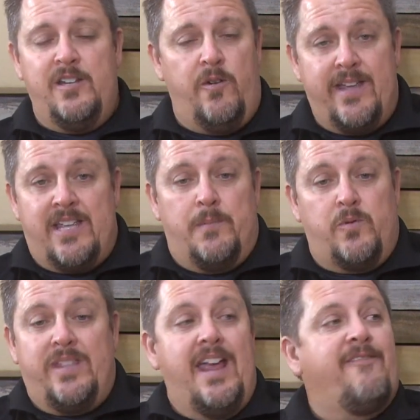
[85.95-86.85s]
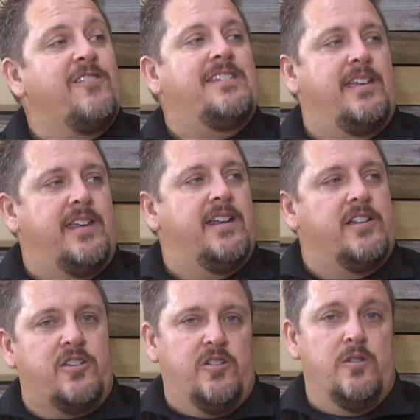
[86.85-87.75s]
you know it comes with everything in
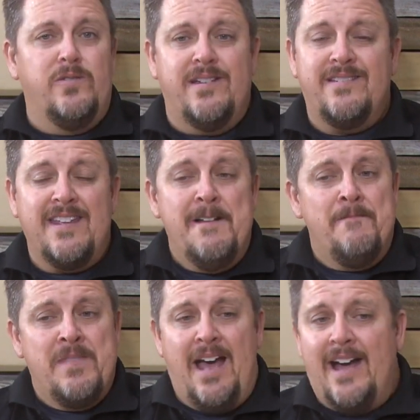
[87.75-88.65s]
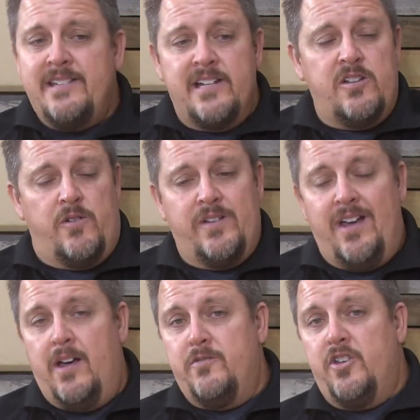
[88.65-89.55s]
it to do this i did it on
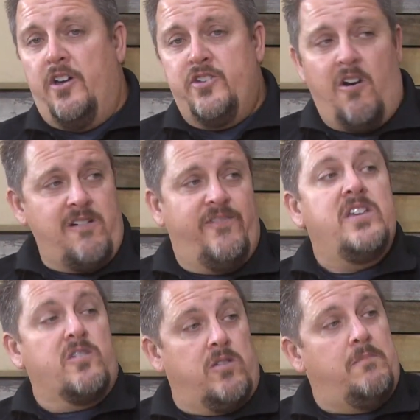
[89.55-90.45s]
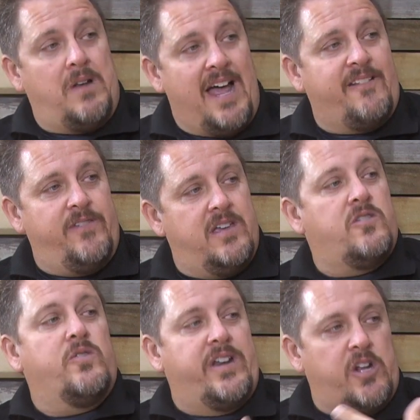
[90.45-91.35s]
a, a dark vehicle a black
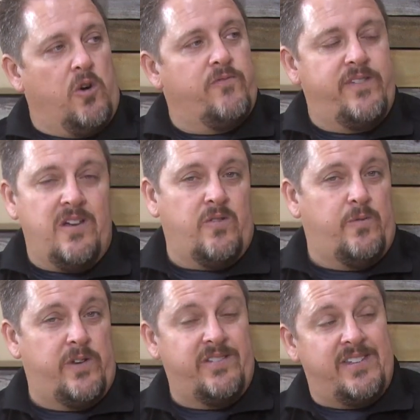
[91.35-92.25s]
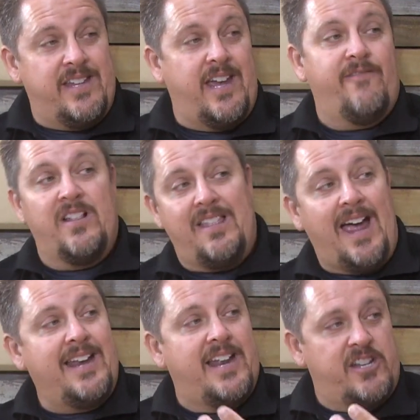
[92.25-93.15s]
vehicle and a gold vehicle i wanted to see kind of a
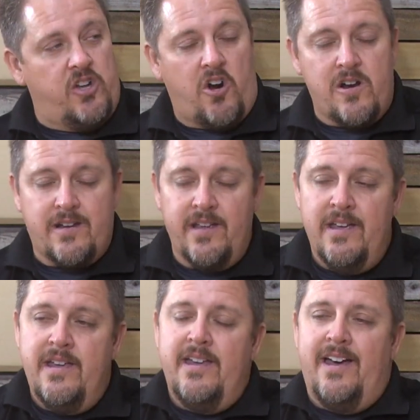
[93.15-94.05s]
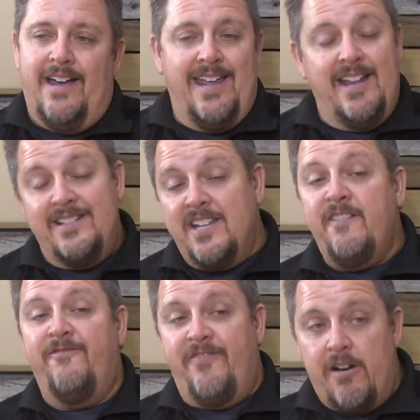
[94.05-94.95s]
light and a dark uh, and it
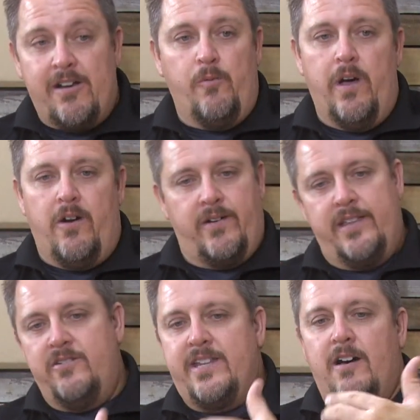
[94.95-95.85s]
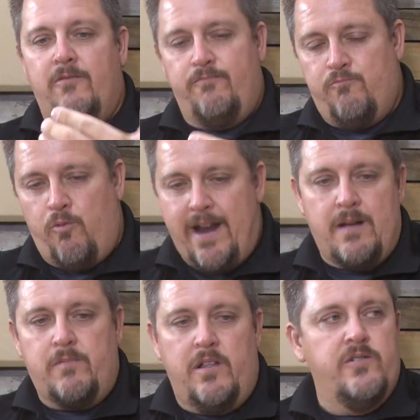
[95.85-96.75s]
did very well. Can you tell right
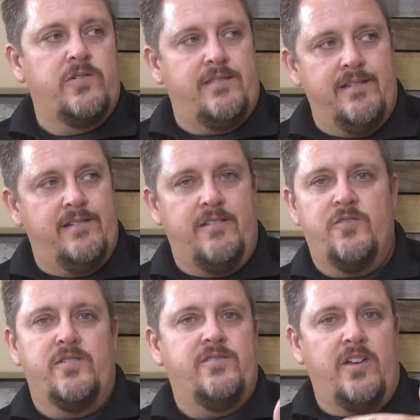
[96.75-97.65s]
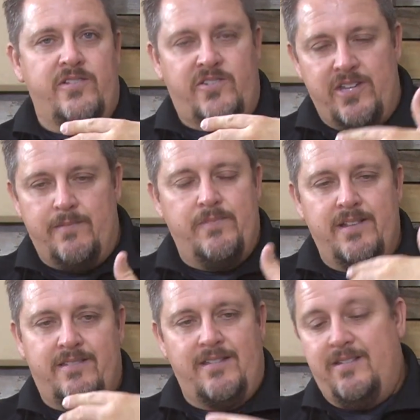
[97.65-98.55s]
up close that there's a, a chip
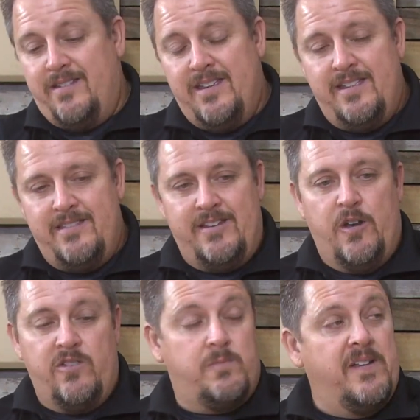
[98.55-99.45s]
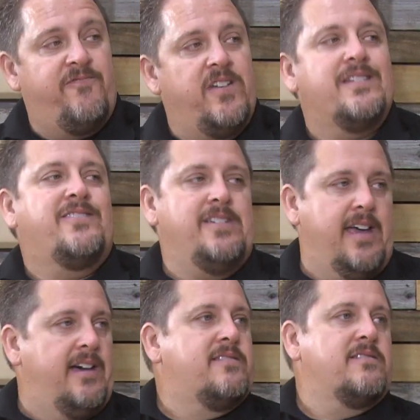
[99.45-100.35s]
that's, it, you know, that's been fixed?
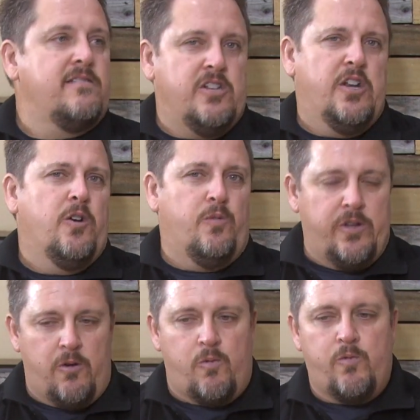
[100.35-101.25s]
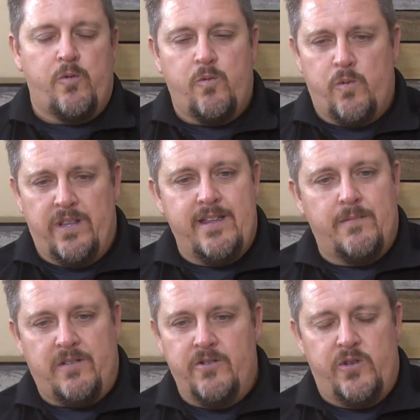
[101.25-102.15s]
Yes. You know, when you're really
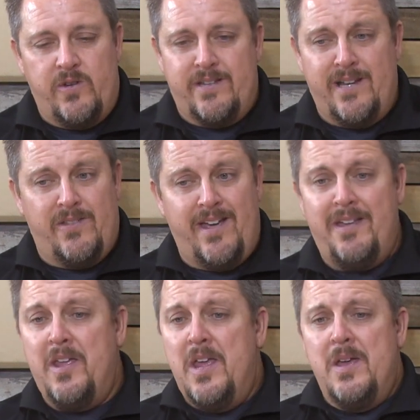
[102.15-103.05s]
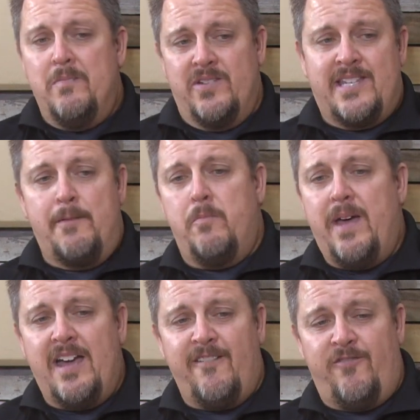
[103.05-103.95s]
up close, you can tell that. But stepping
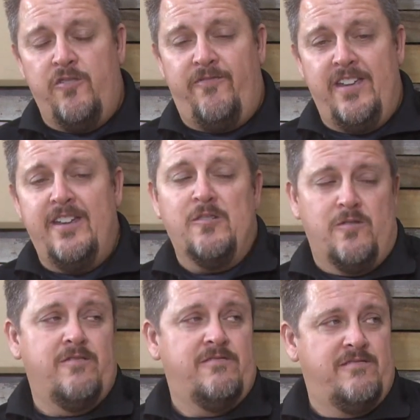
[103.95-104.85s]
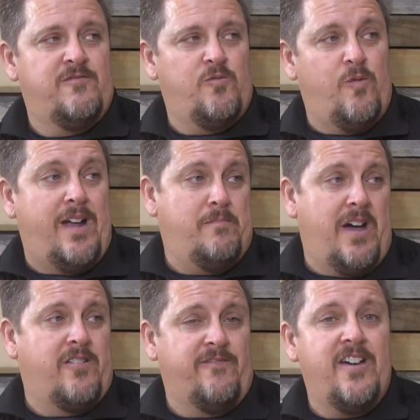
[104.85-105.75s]
back a few feet or riding
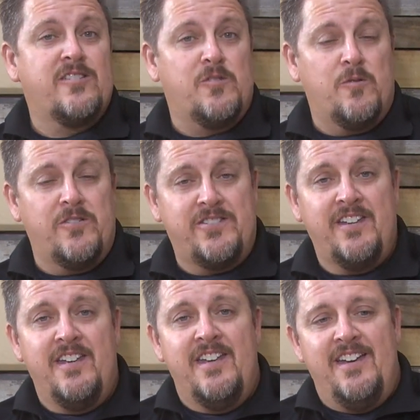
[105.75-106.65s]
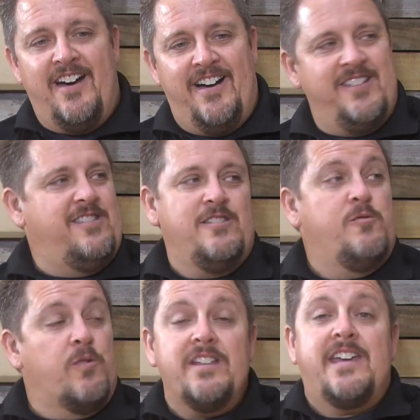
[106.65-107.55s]
by on a fast horse, uh,
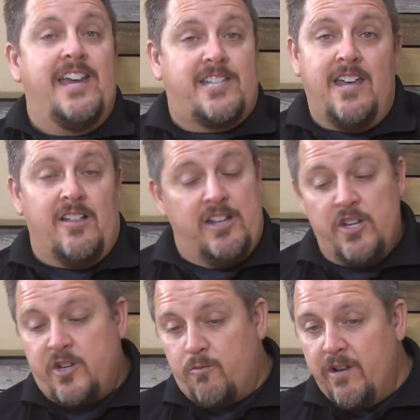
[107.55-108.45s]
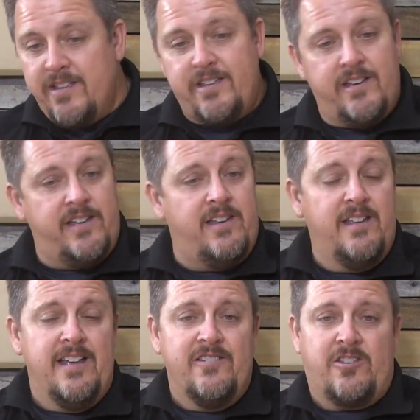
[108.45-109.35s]
you really can't tell. It looks really good.
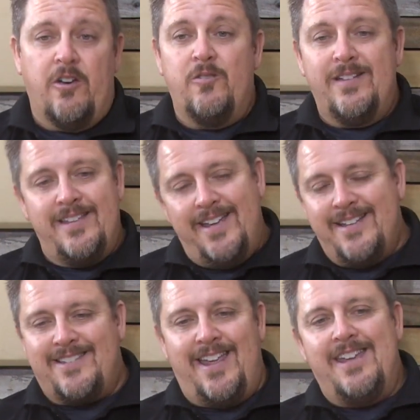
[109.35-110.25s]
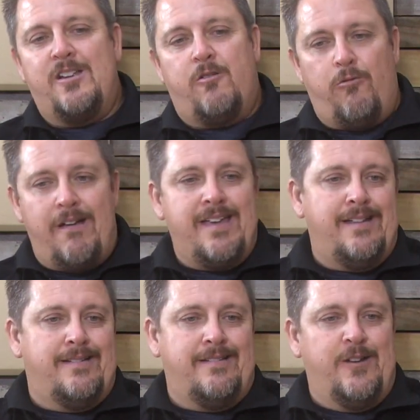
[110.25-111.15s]
So it's a
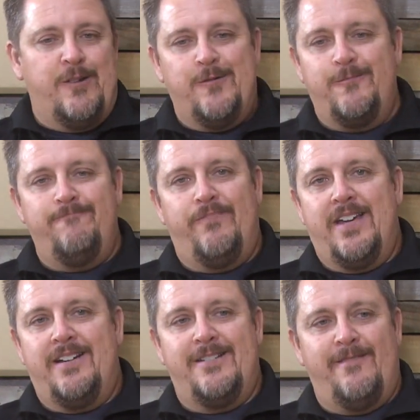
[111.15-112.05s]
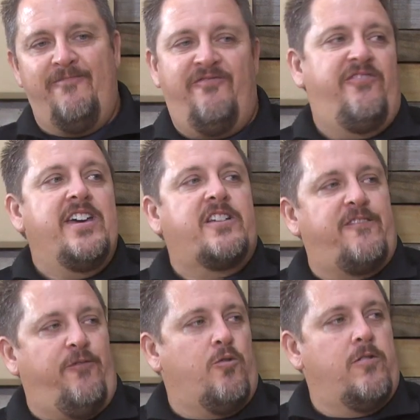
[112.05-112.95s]
great, you know, um, fix
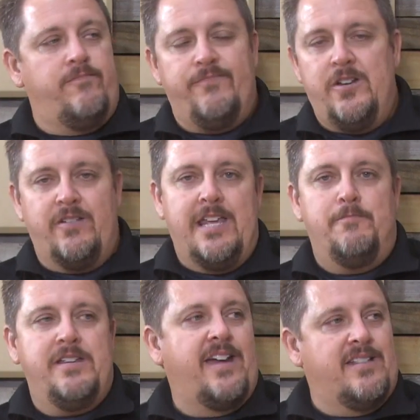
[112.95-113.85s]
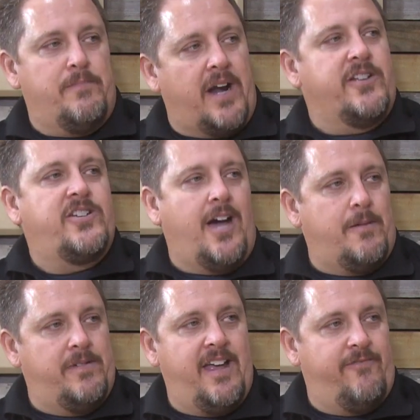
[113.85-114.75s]
for, you know, keeping you out of the body
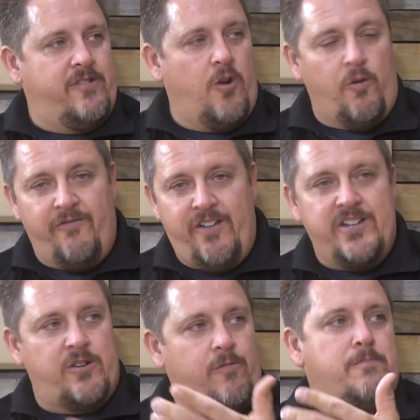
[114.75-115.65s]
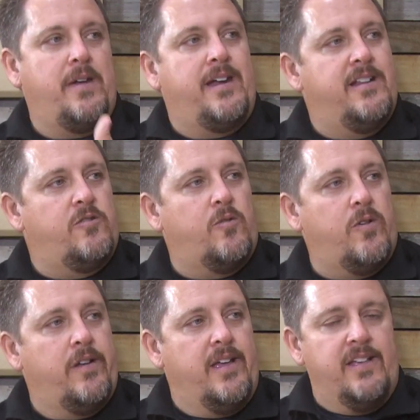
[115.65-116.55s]
shop and having your whole face repainted
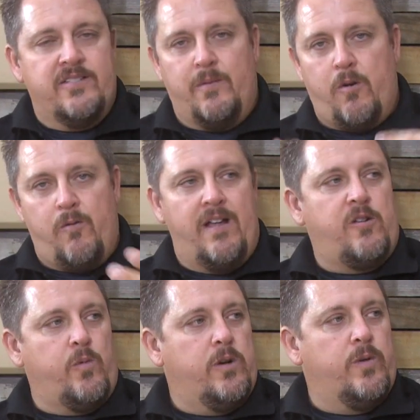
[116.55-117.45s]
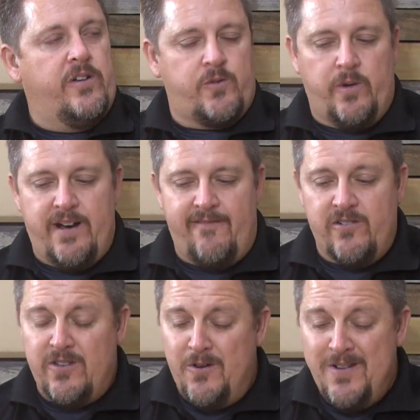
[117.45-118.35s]
or somewhere around your wheel wells, whatever.
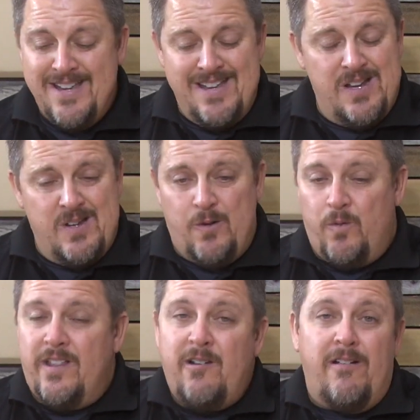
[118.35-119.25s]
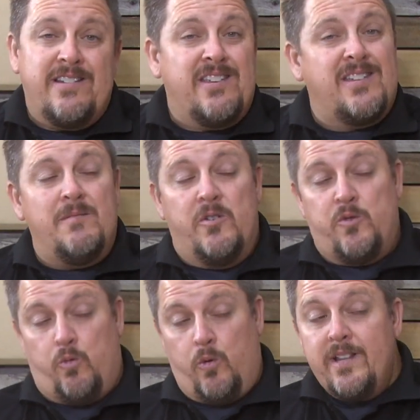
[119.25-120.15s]
So really great system. It
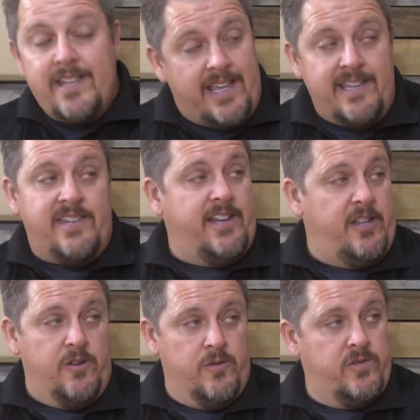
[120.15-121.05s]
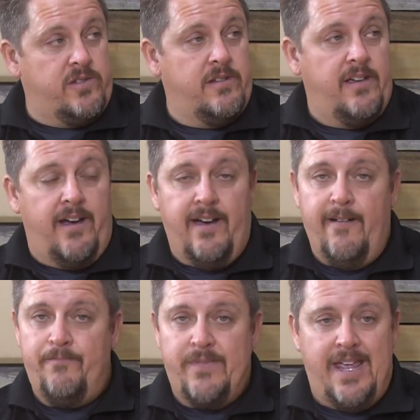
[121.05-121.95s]
was really easy to use,
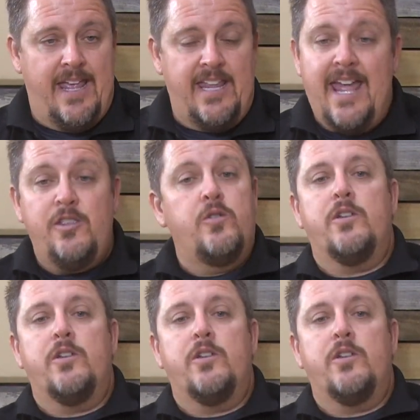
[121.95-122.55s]
um, and, and you